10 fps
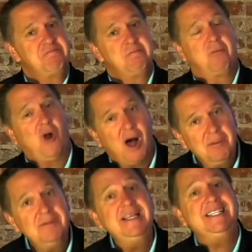
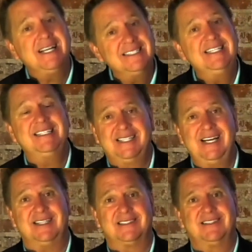Probably doesn't
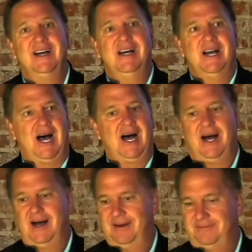exist.
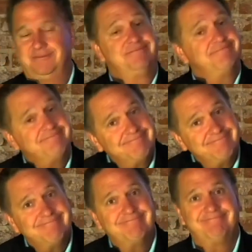
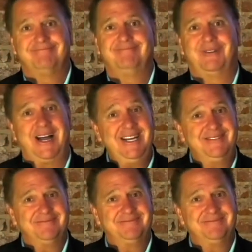Right?